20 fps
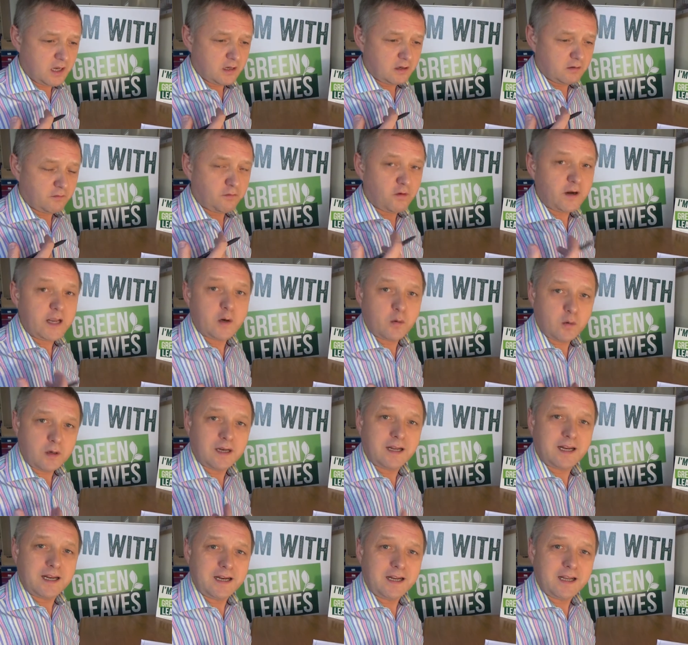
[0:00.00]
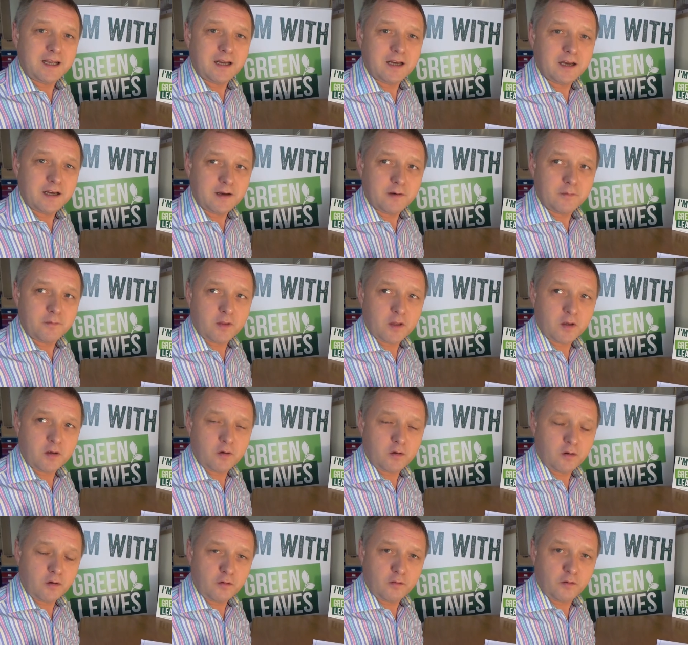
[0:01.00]
frequently um,
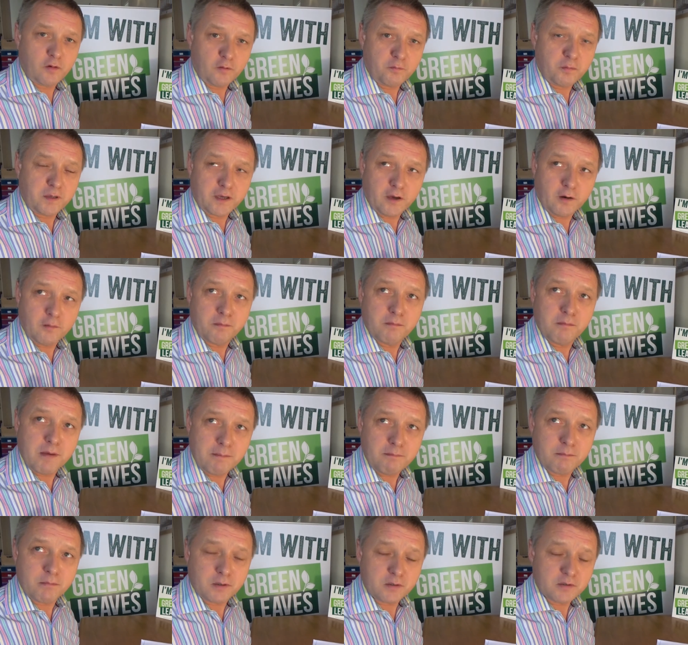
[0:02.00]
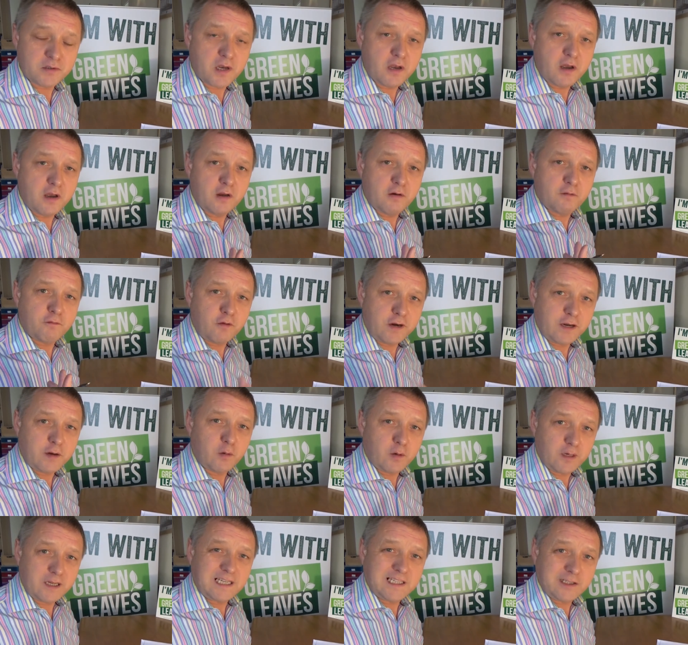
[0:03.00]
who, who have become members
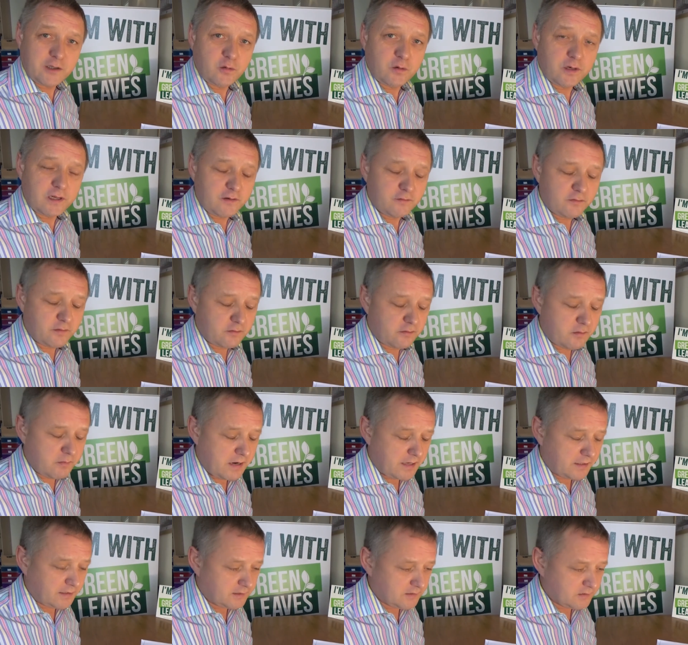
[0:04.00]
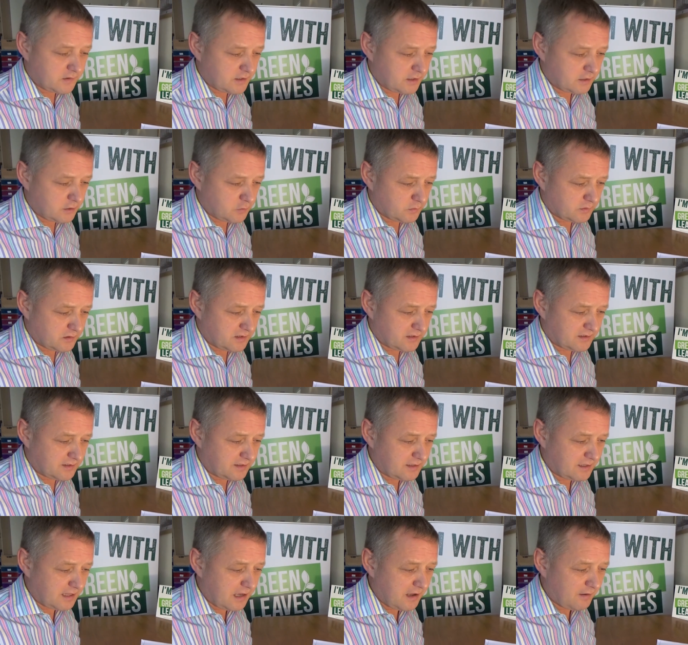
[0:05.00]
frequently do live in Remain constituencies
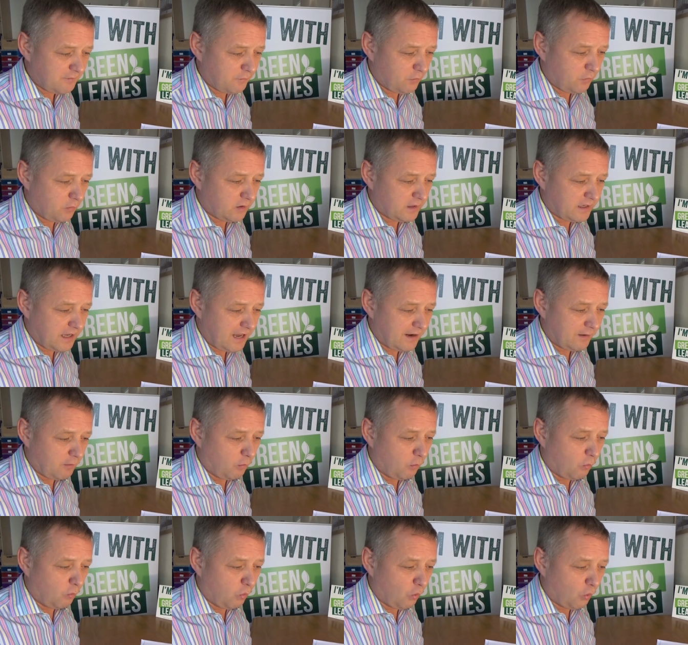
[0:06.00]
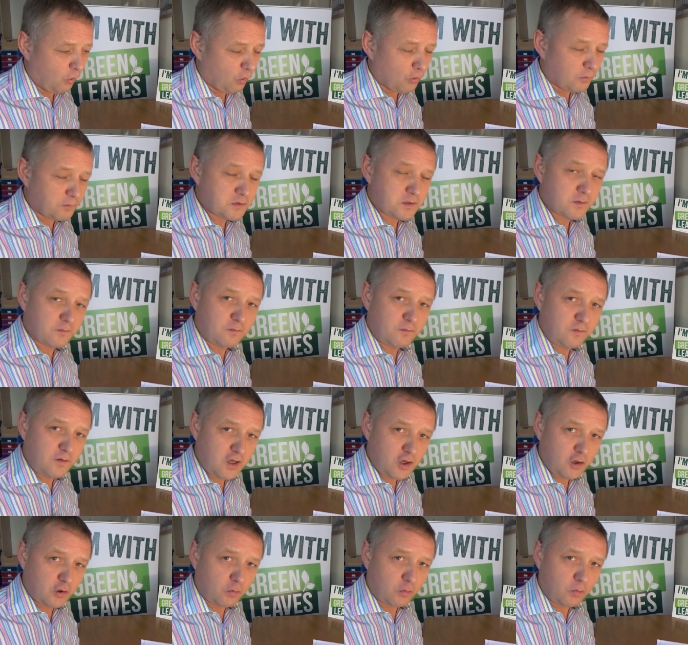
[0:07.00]
and therefore get a warped
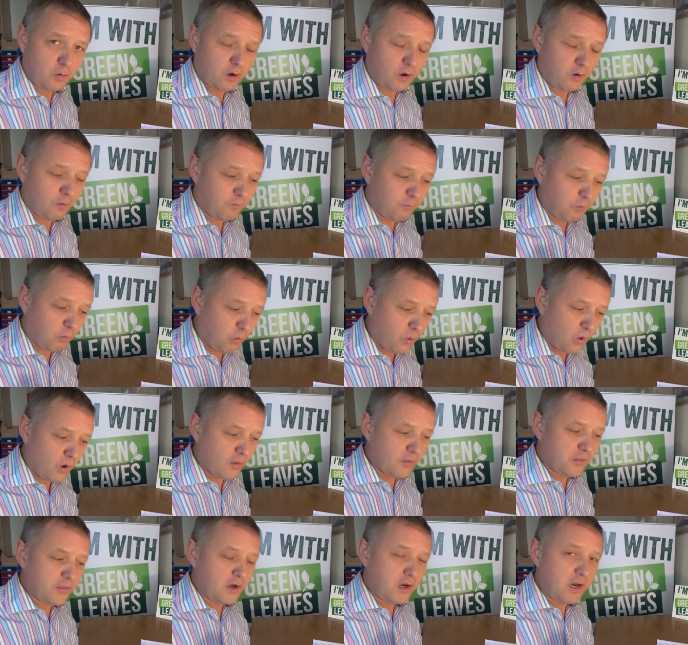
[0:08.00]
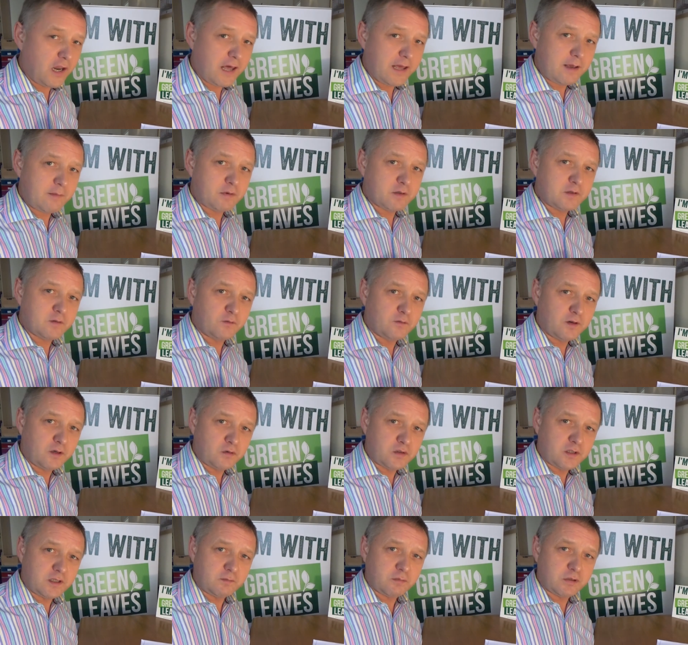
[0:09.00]
view of what the Labour's
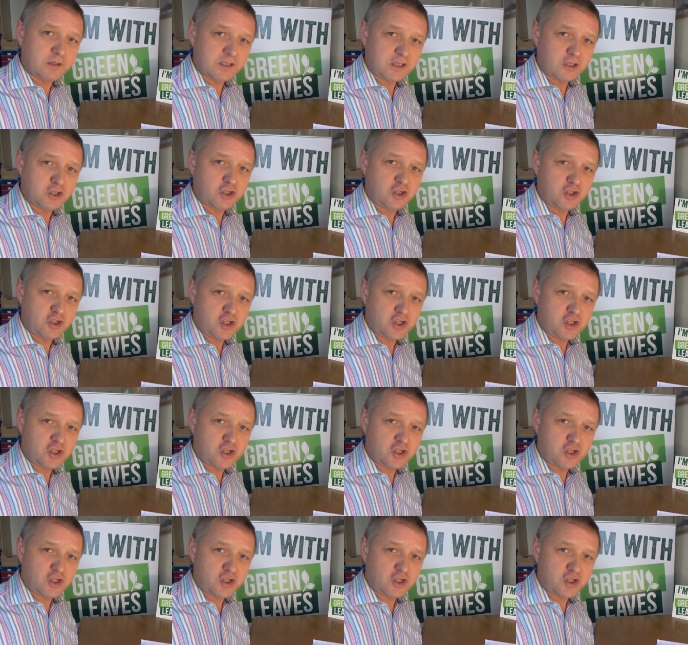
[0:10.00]
voting position